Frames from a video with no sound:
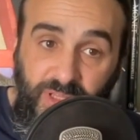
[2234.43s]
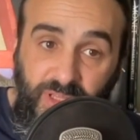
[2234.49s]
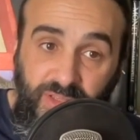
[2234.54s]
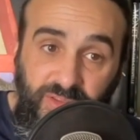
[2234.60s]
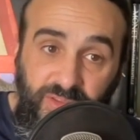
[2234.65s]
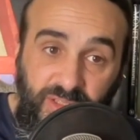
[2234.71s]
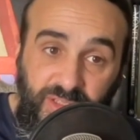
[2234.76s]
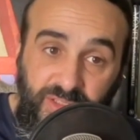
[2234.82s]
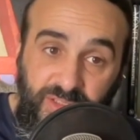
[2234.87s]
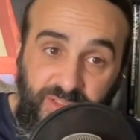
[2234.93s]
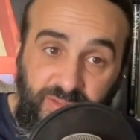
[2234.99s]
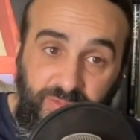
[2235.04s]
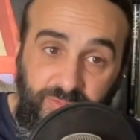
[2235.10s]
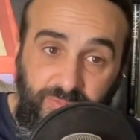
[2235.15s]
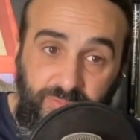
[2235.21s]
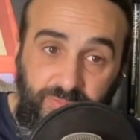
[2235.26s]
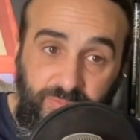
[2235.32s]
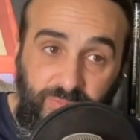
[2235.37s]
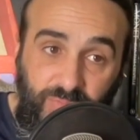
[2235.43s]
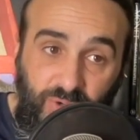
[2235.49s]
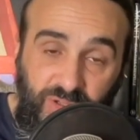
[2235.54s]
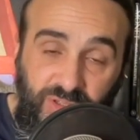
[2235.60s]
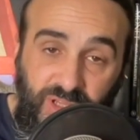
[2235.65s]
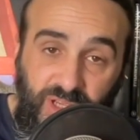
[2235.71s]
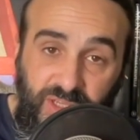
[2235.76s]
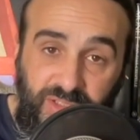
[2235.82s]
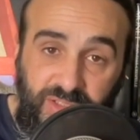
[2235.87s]
in this
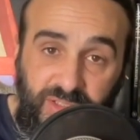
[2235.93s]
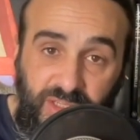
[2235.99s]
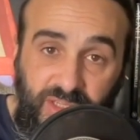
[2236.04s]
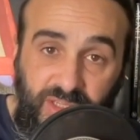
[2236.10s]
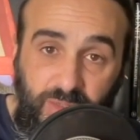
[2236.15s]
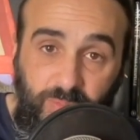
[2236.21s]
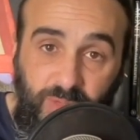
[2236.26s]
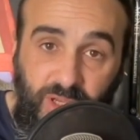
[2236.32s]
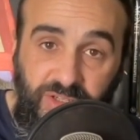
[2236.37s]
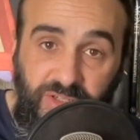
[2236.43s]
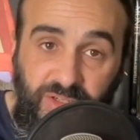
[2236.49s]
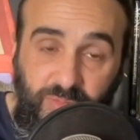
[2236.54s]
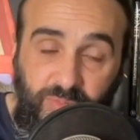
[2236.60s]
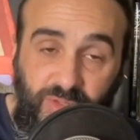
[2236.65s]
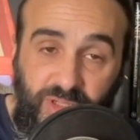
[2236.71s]
podcast, I can imagine,